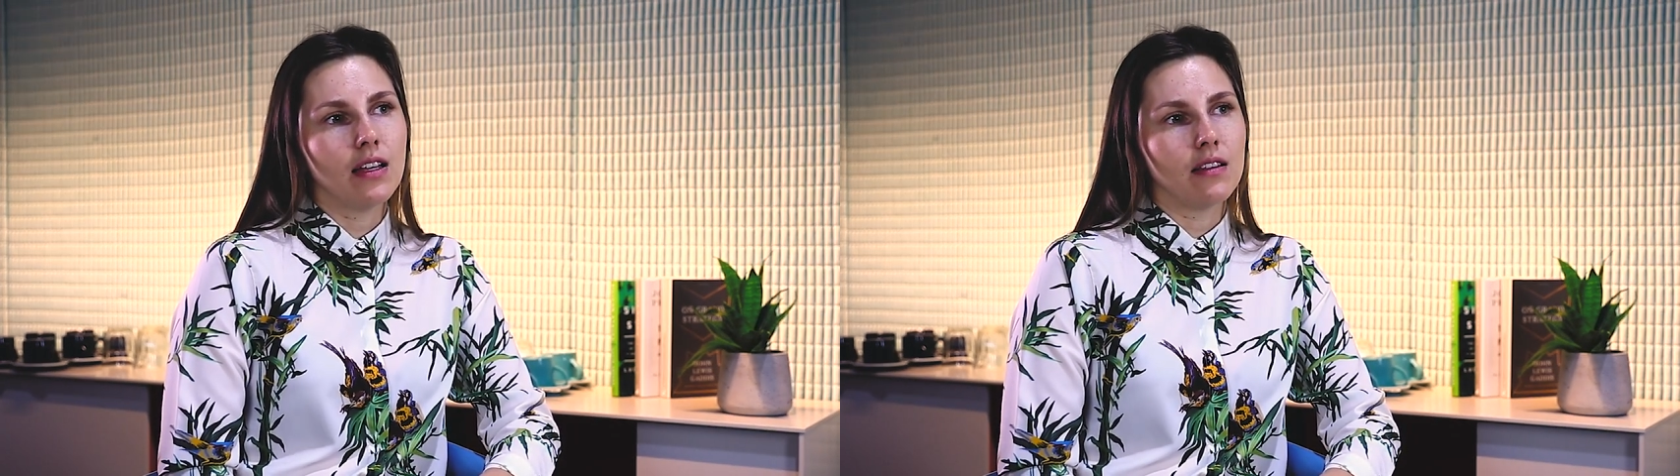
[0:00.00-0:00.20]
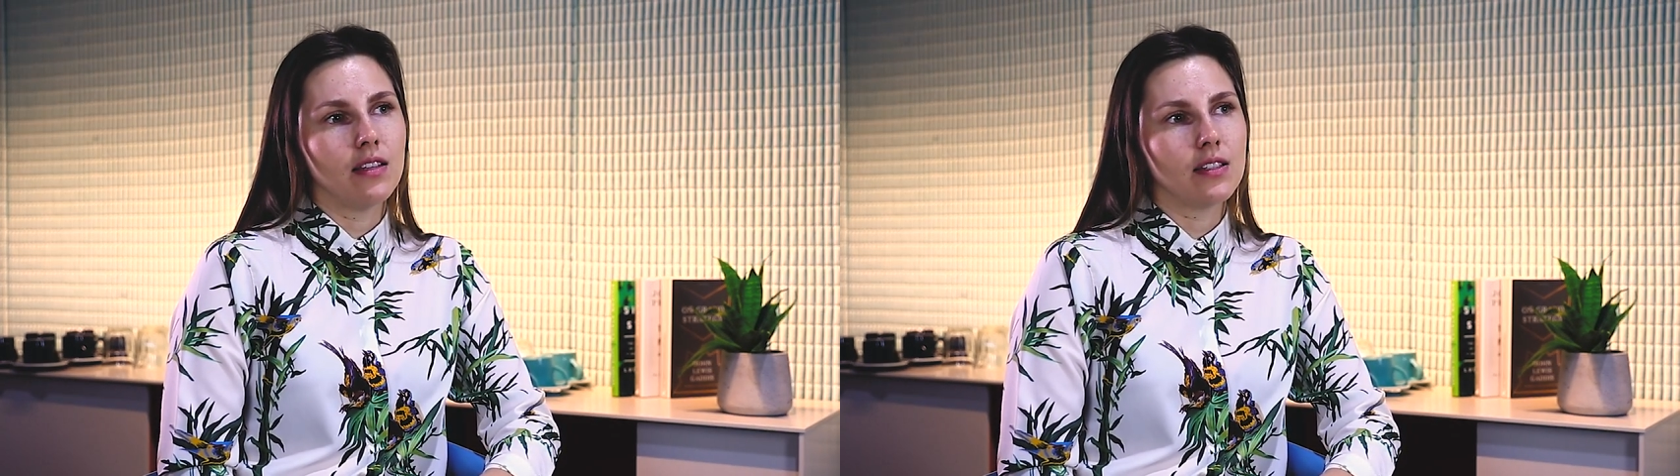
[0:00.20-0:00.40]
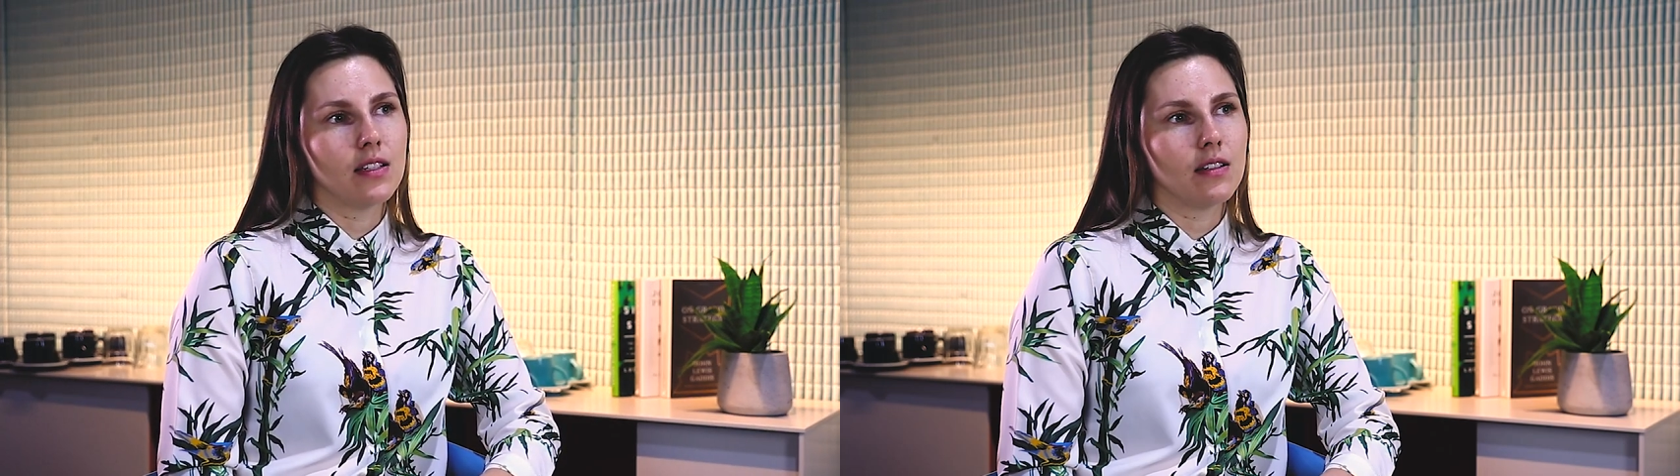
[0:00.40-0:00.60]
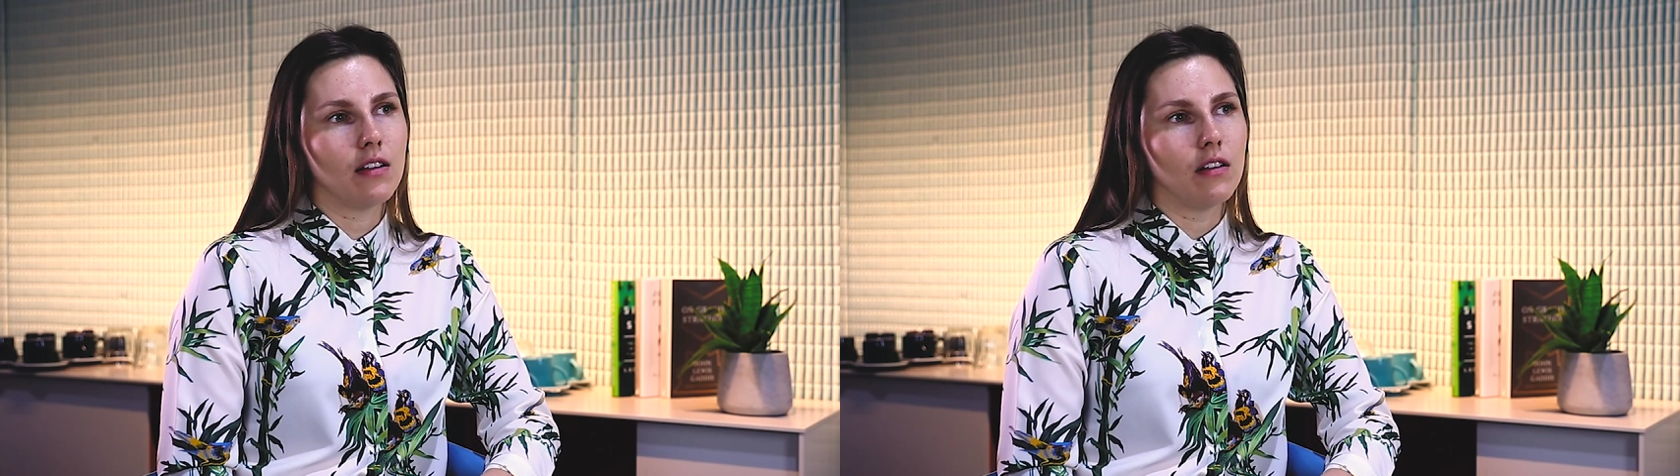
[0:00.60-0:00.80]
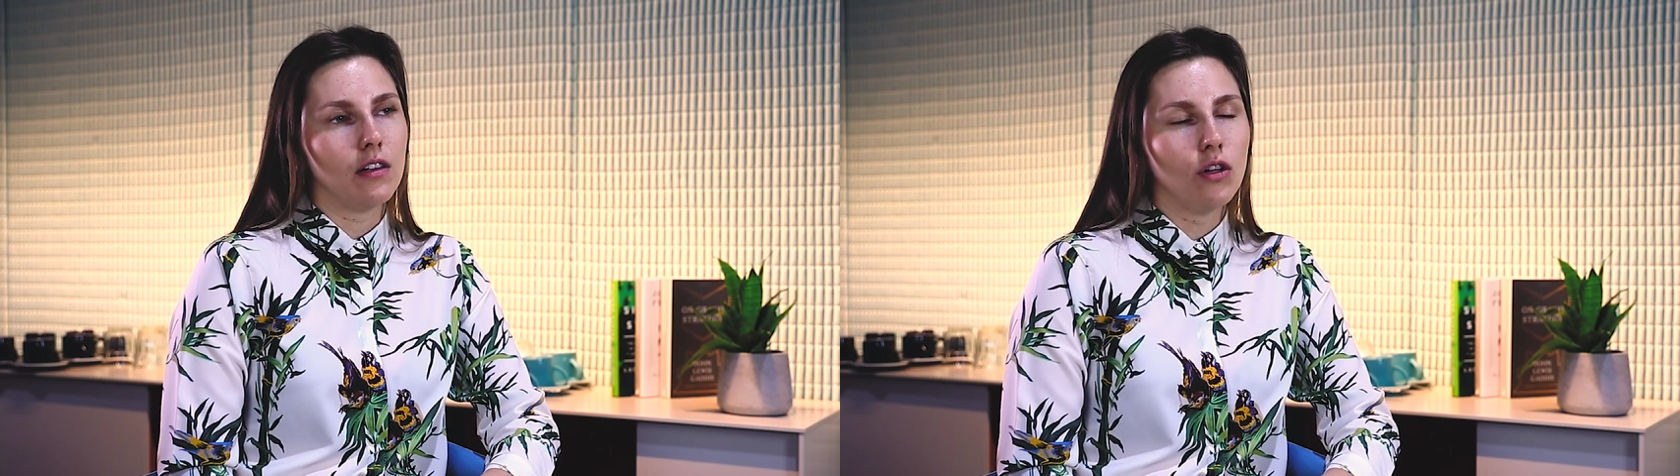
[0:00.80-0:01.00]
that this is
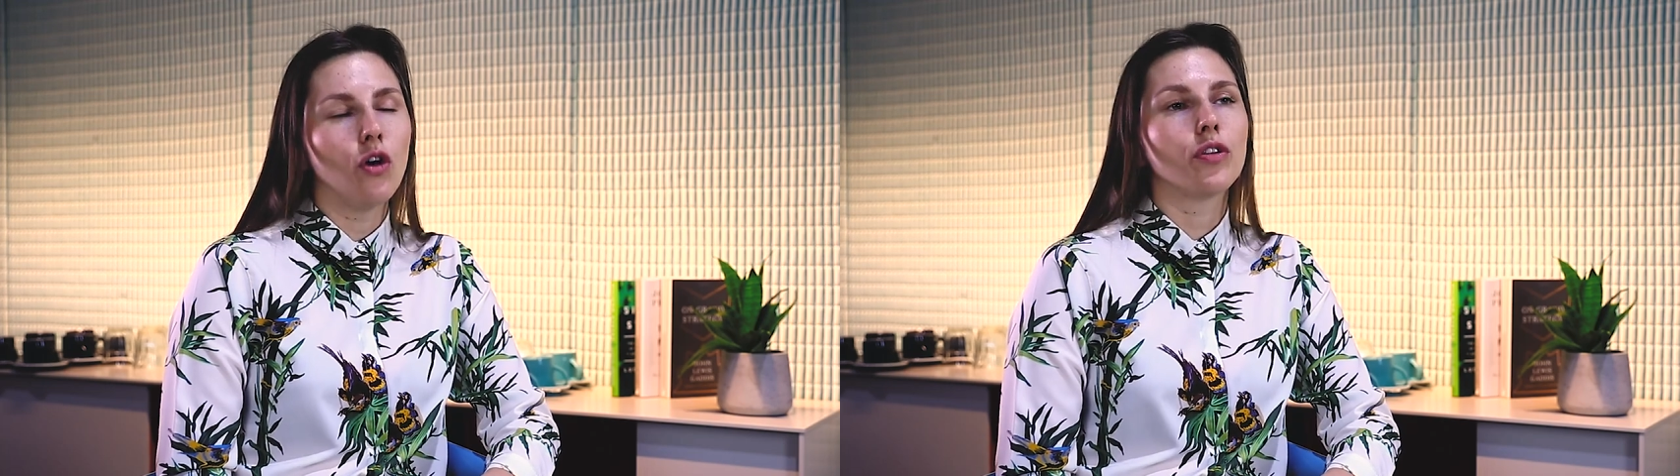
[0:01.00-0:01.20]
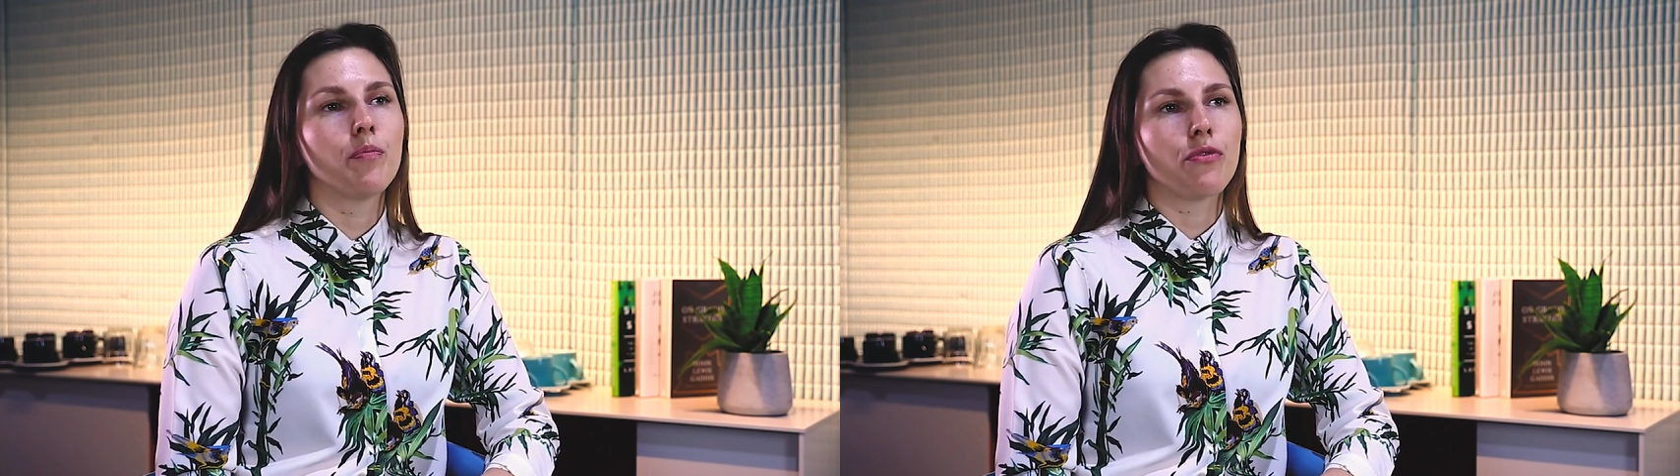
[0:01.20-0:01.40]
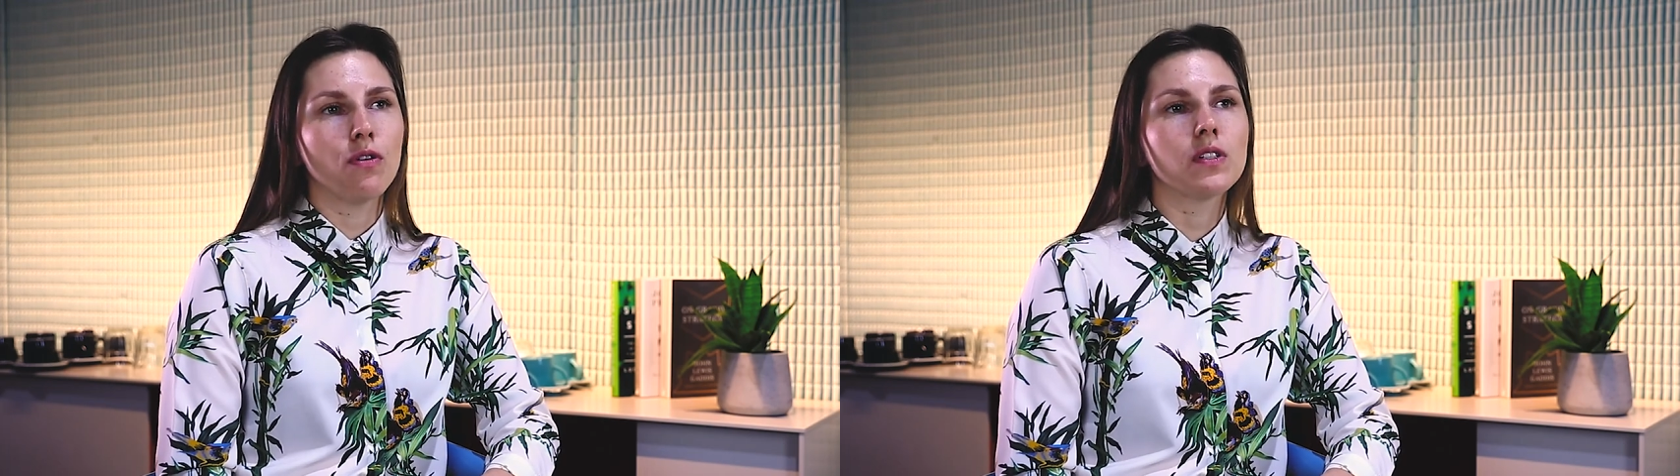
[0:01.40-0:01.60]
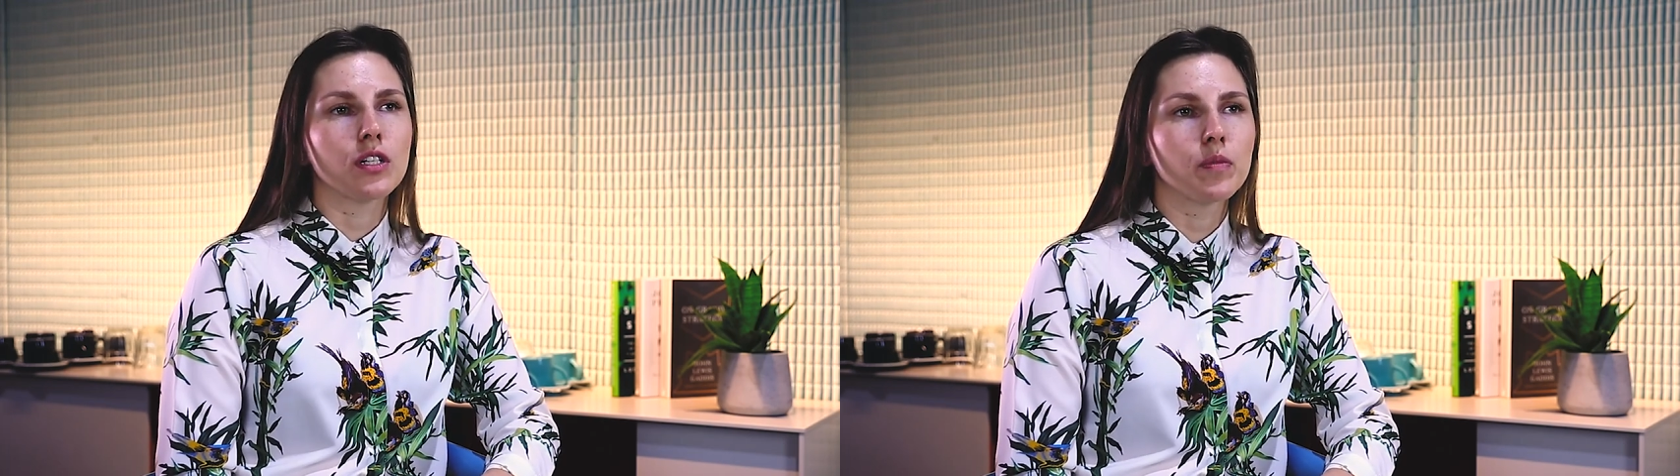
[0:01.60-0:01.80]
a long process,